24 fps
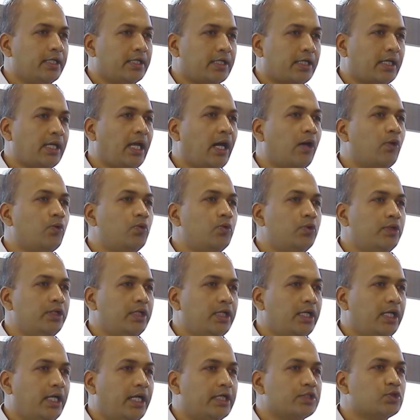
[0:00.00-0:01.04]
cloud,
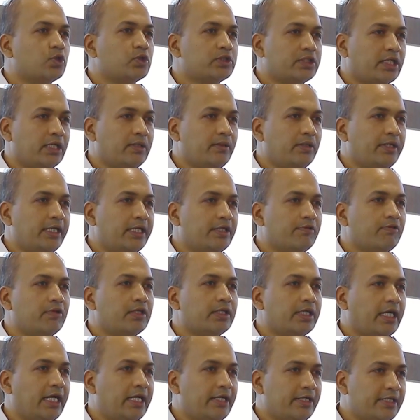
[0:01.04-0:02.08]
social
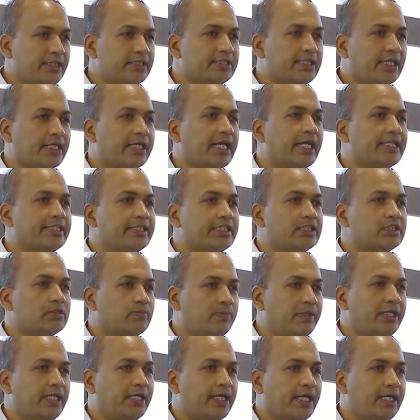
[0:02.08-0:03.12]
network, and these are catching
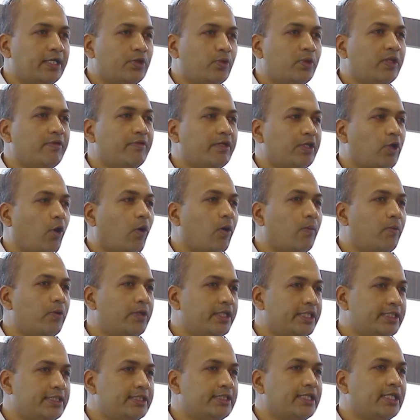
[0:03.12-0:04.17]
speed, right? Today we talk
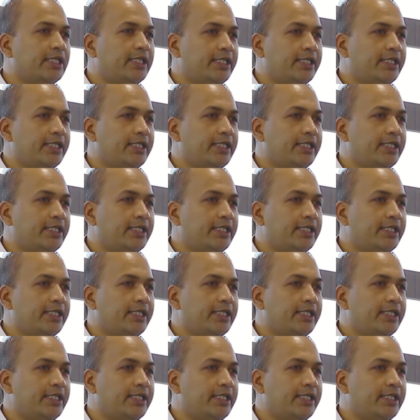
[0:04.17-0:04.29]
about digital